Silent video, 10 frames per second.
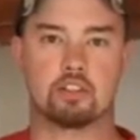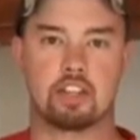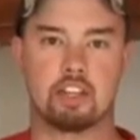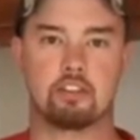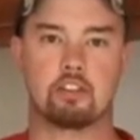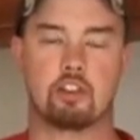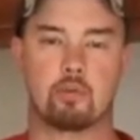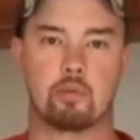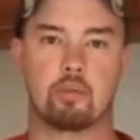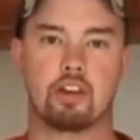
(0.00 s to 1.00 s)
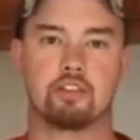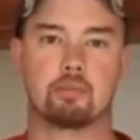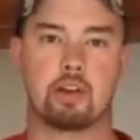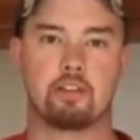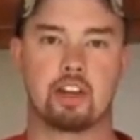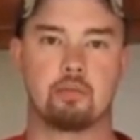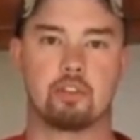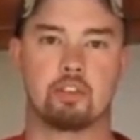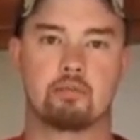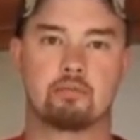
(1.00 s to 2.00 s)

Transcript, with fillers: is easier than replacing my family.